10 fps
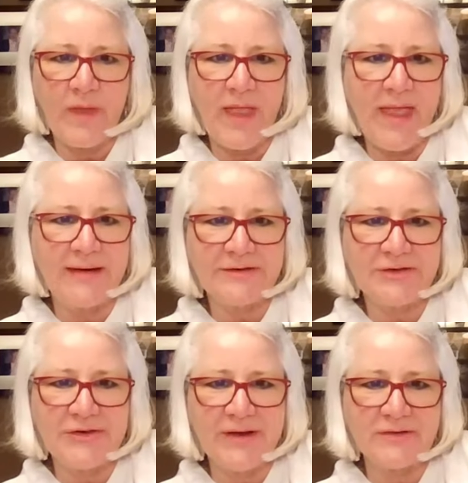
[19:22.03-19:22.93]
And it
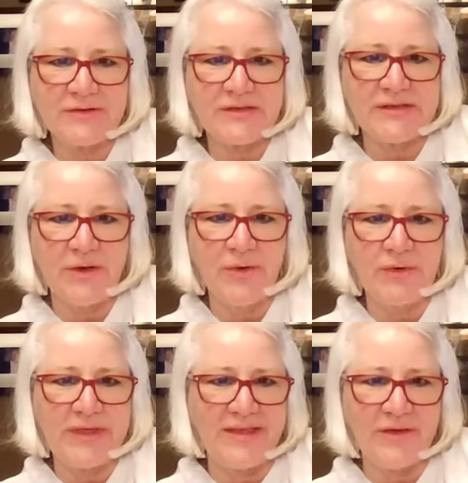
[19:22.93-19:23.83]
turned out so
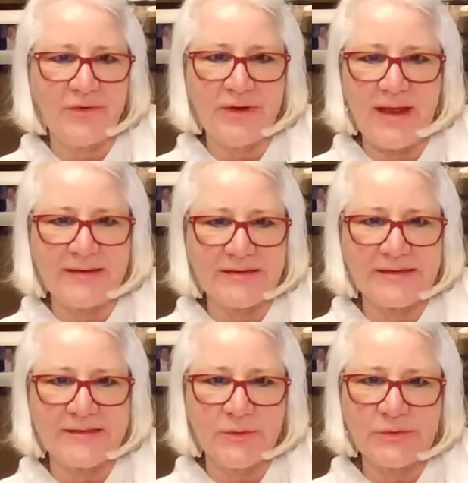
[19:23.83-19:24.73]
cute, and
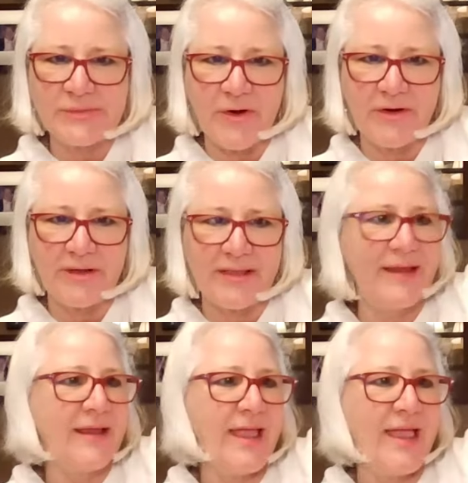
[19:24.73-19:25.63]
it's so
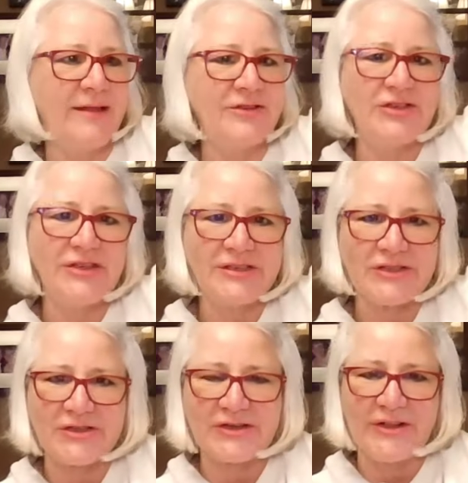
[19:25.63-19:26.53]
sparkly, and she is
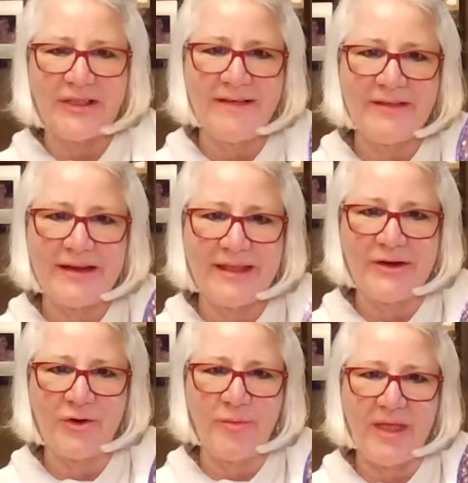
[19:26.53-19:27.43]
just going to love it in
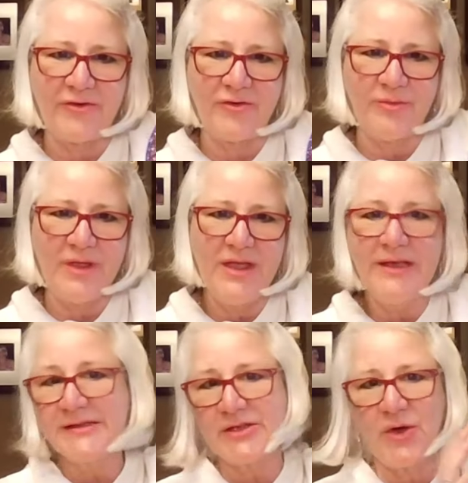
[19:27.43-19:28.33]
her bedroom.
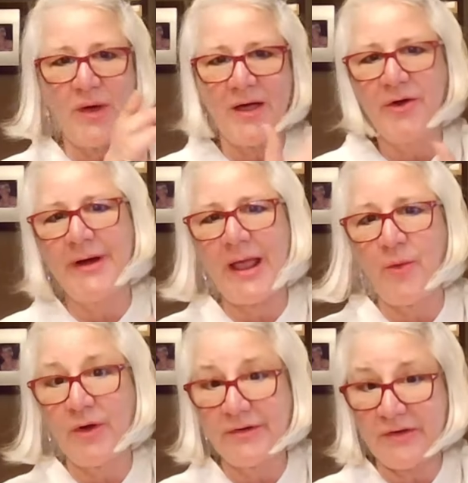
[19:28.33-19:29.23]
So her and I
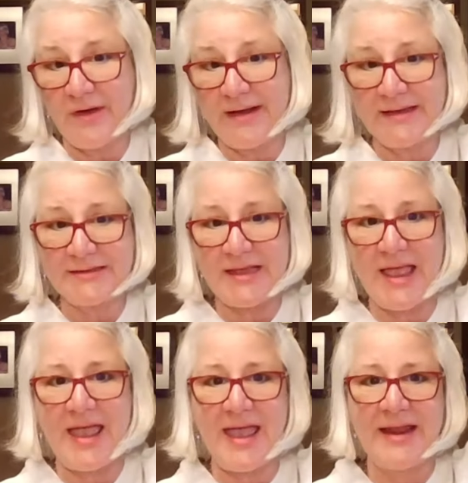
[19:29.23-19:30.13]
worked on it,
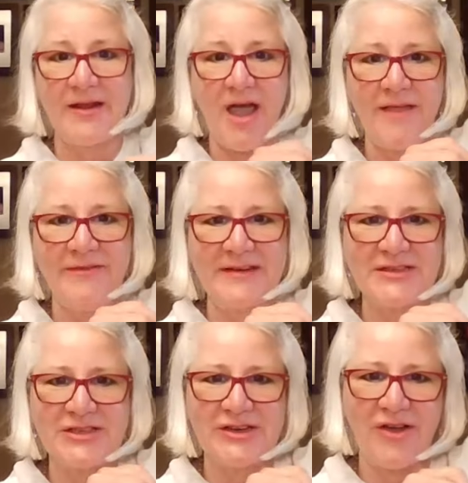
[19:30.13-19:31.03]
and I
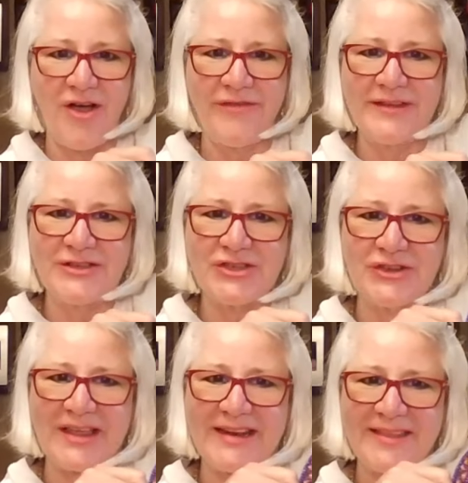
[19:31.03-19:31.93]
finished it off, and
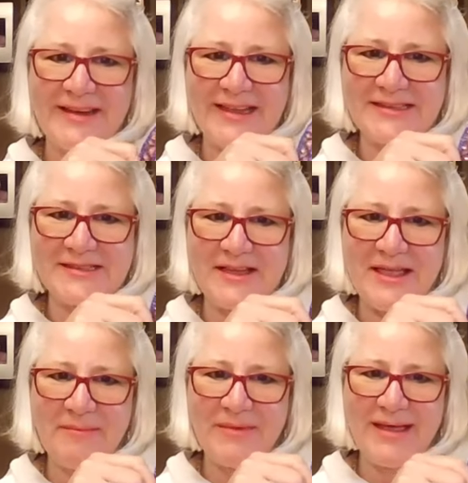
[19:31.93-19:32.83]
she'll get it the next
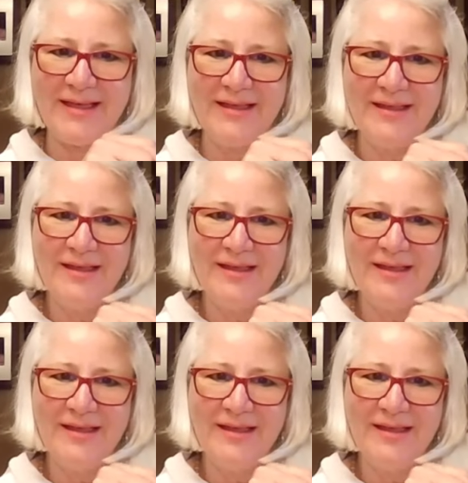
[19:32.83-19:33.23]
time. I've